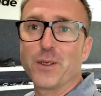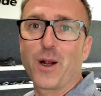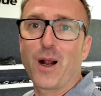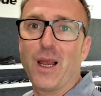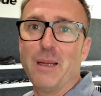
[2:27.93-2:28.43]
a
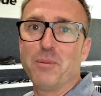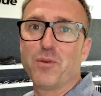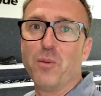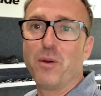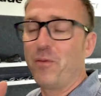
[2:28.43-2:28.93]
clips
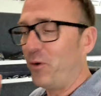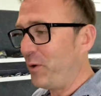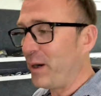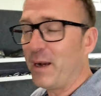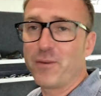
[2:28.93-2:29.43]
from
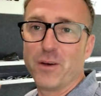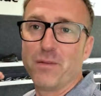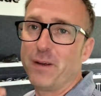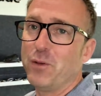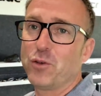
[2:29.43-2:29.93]
before and after and
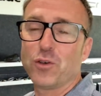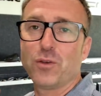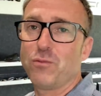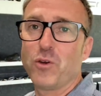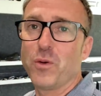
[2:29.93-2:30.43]
Phil just
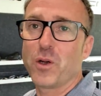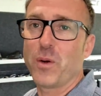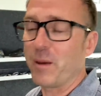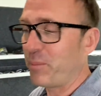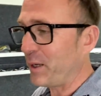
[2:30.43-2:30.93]
doing a
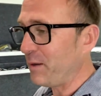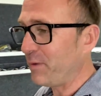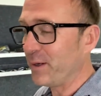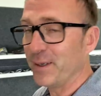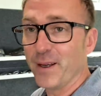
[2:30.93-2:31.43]
quick
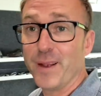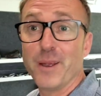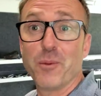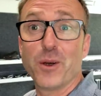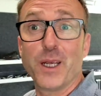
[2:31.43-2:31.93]
briefing and
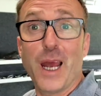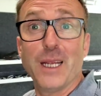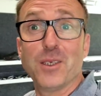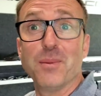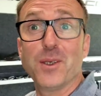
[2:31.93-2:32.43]
then we're going to get
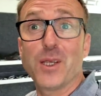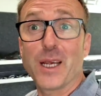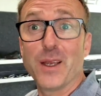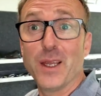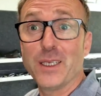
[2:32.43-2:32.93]
into my
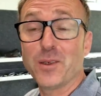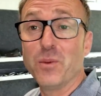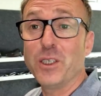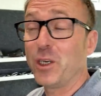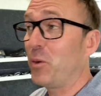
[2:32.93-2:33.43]
second lesson
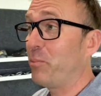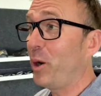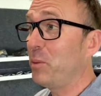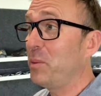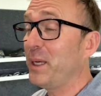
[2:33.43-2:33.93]
which
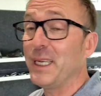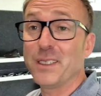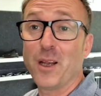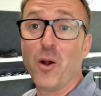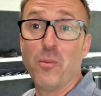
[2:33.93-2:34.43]
probably
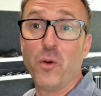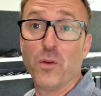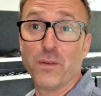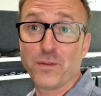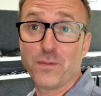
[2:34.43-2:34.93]
is a lot more
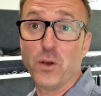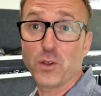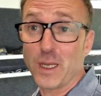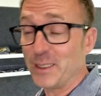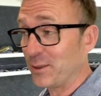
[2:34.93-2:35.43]
of the
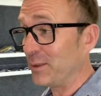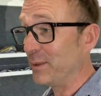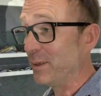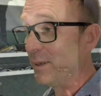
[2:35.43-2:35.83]
first lesson.